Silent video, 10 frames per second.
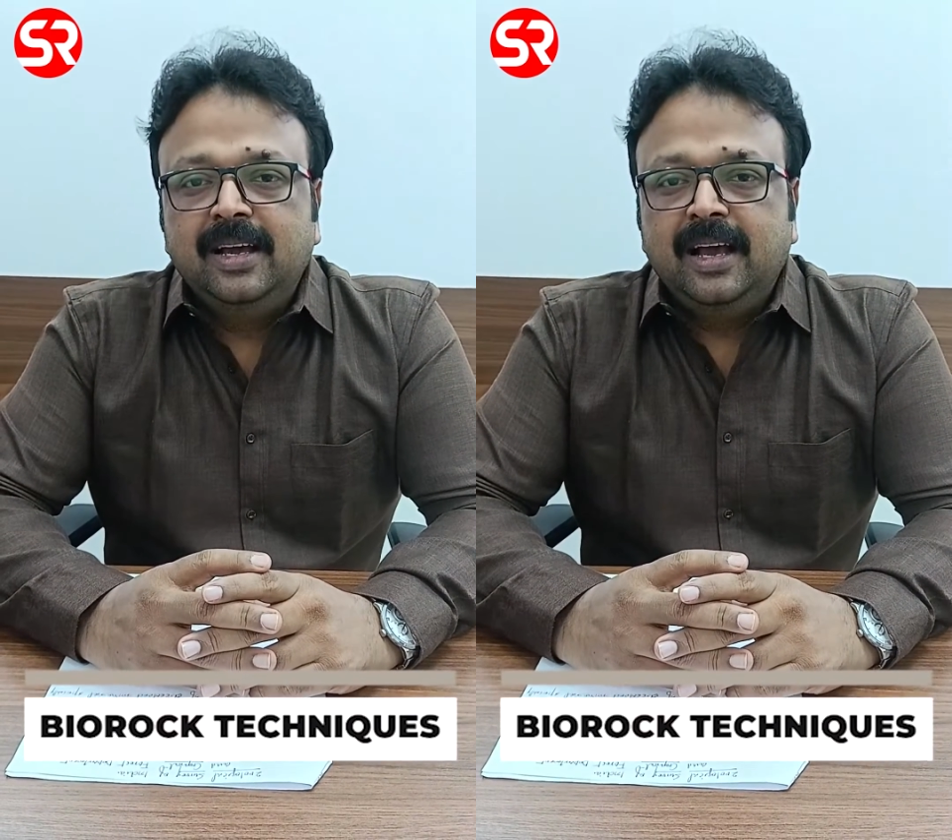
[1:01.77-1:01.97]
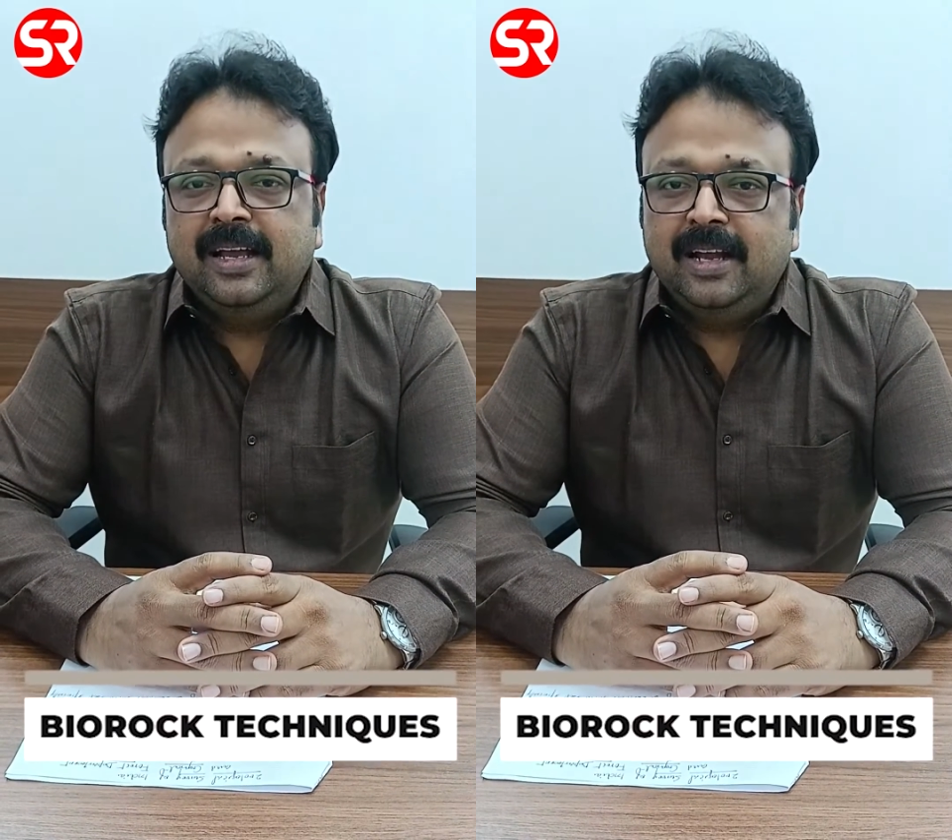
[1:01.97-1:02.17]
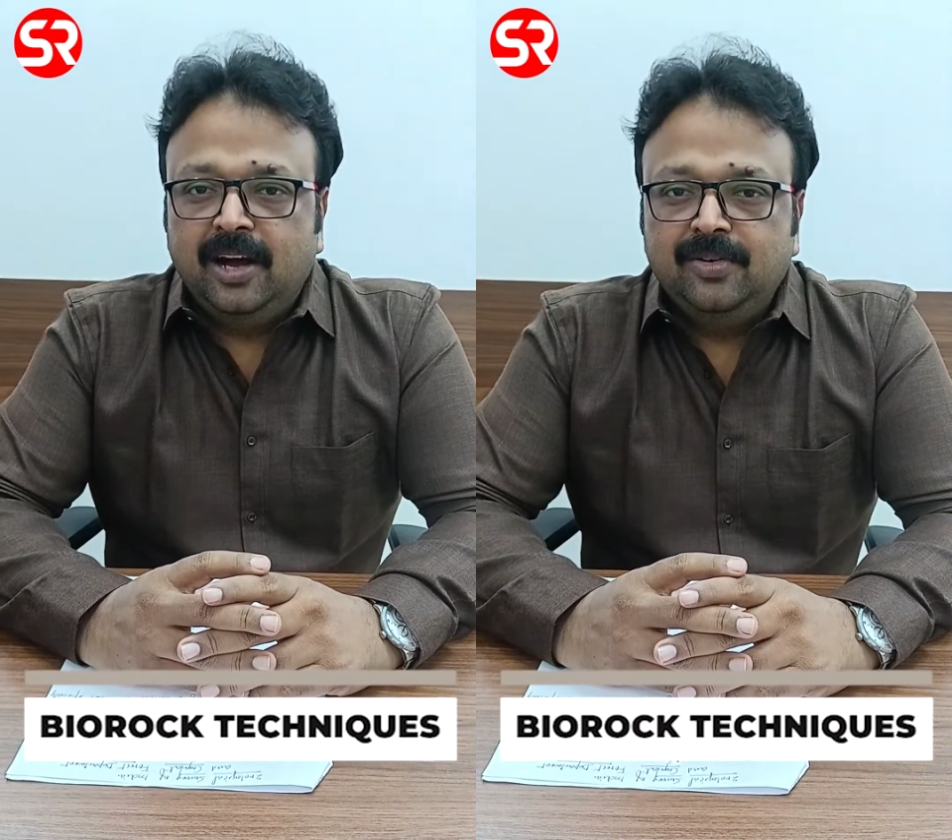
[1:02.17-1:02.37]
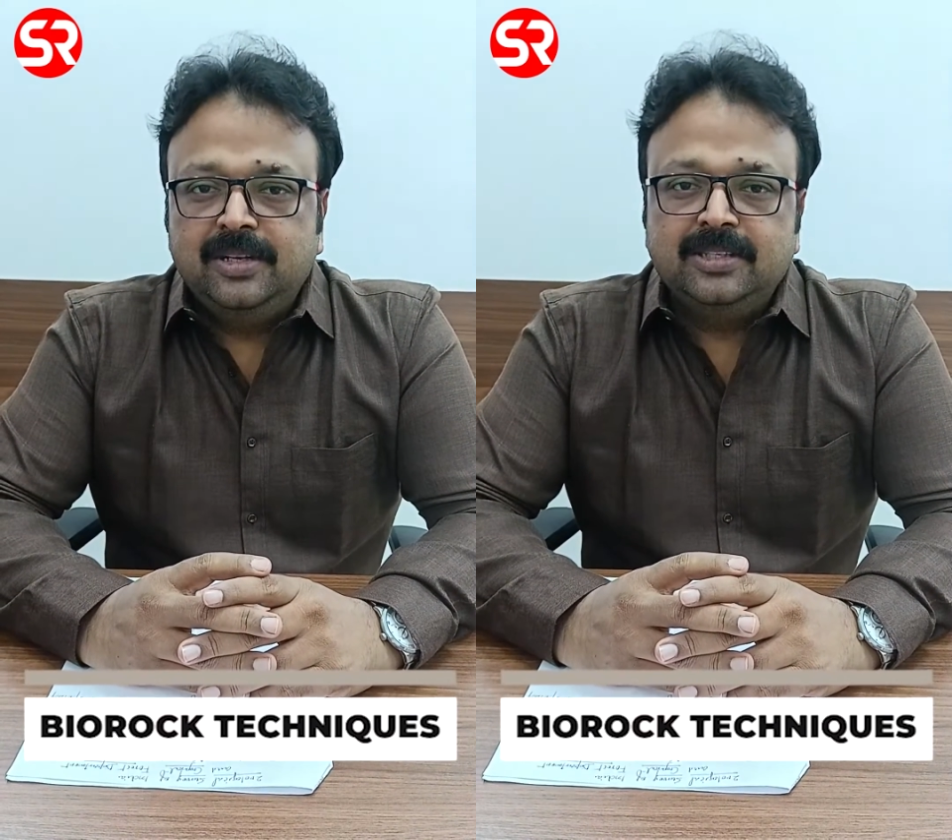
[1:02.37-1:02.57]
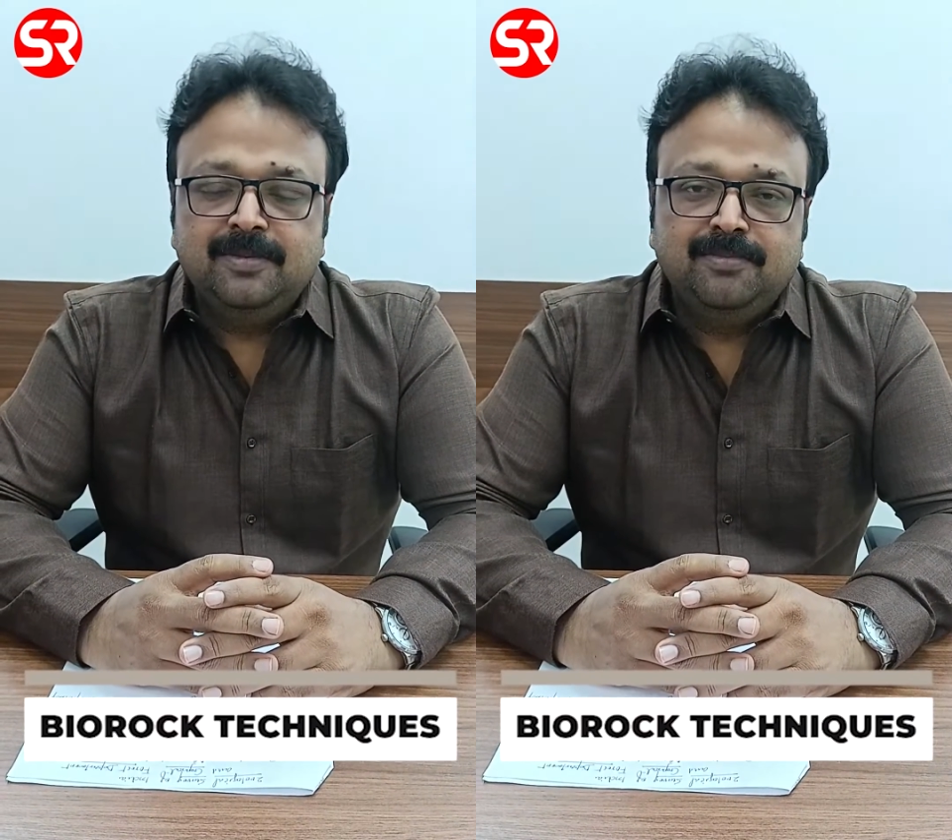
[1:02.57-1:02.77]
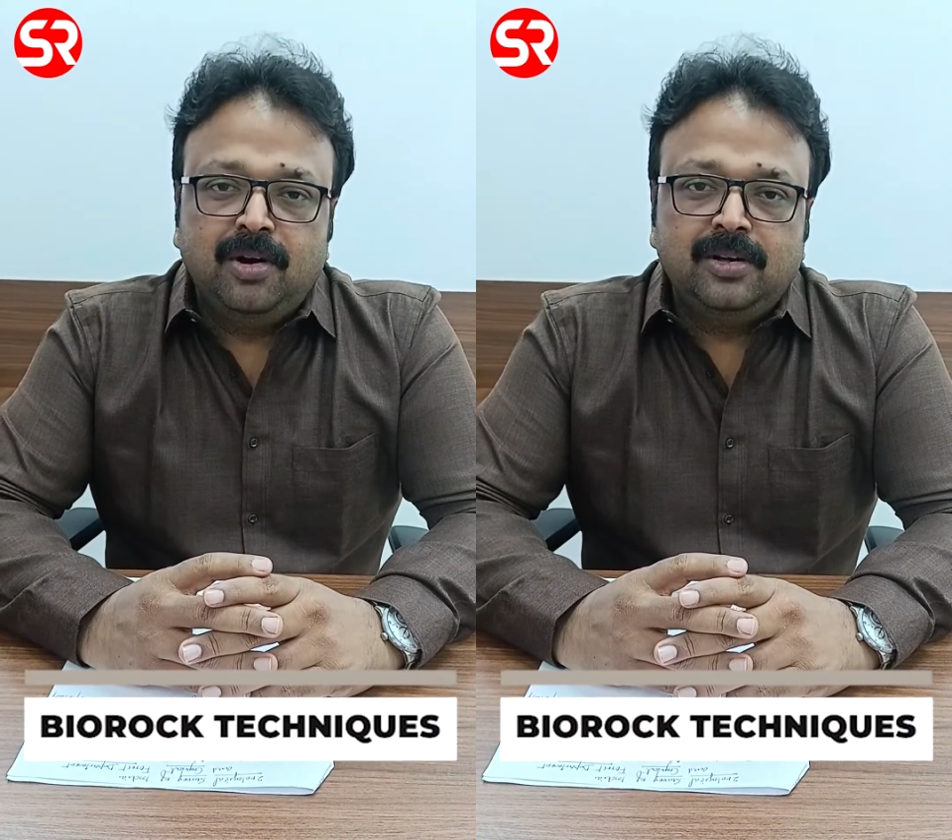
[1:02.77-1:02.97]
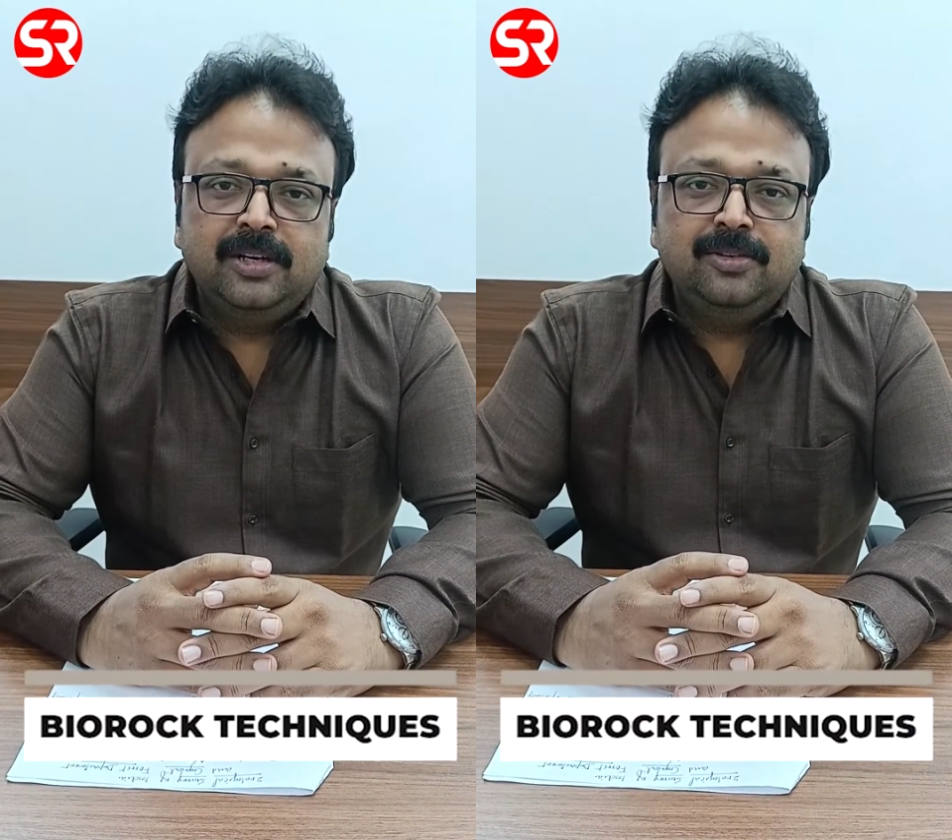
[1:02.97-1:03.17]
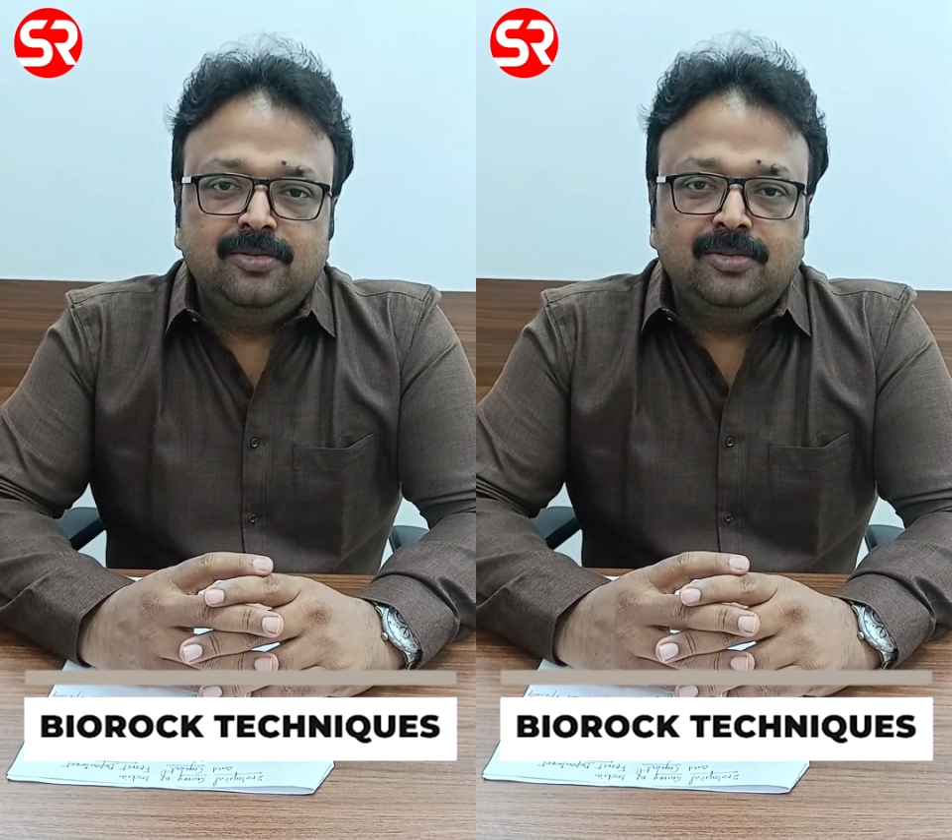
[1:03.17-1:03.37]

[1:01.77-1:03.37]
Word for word: and how it is important to